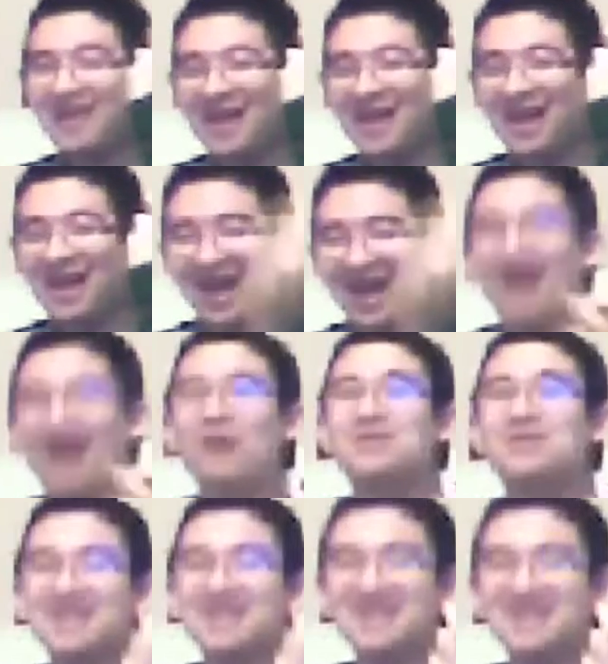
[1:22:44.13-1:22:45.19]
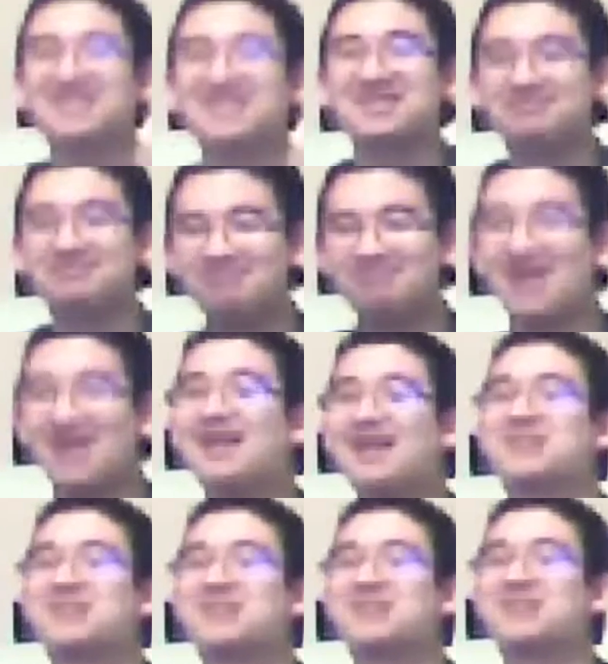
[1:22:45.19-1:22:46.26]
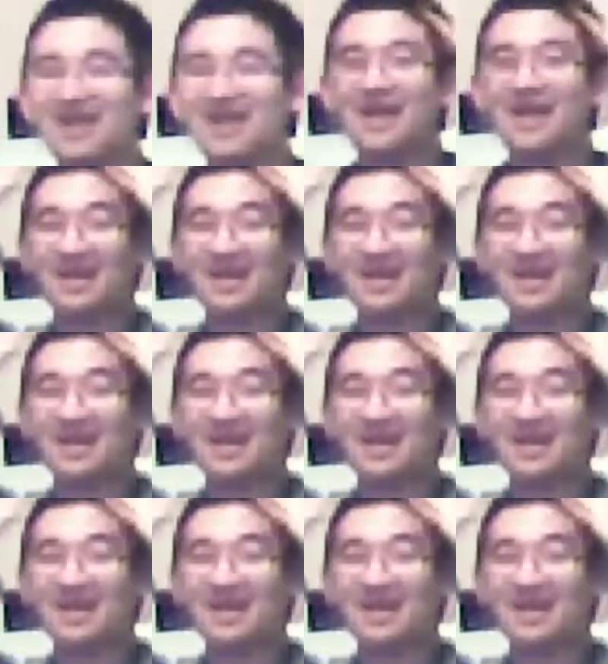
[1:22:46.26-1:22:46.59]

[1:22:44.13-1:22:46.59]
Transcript: And Cloud in Smash!